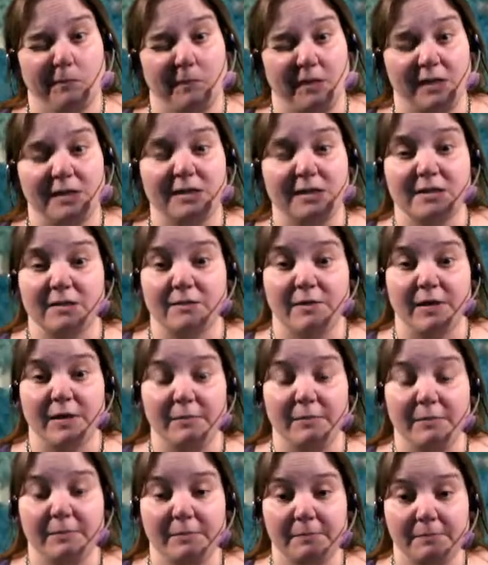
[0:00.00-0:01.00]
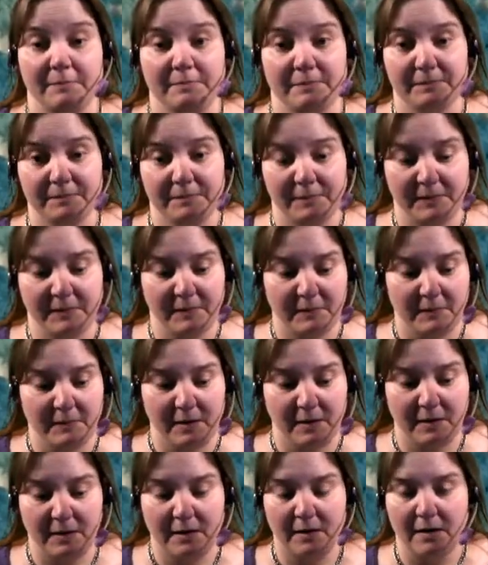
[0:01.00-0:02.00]
Instagram,
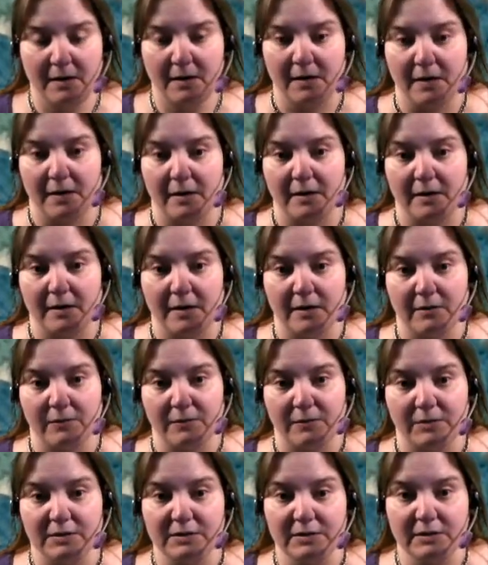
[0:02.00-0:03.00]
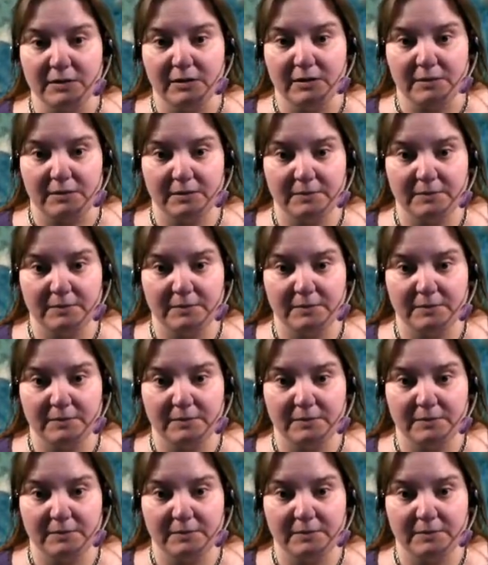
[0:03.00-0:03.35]
and I will see it.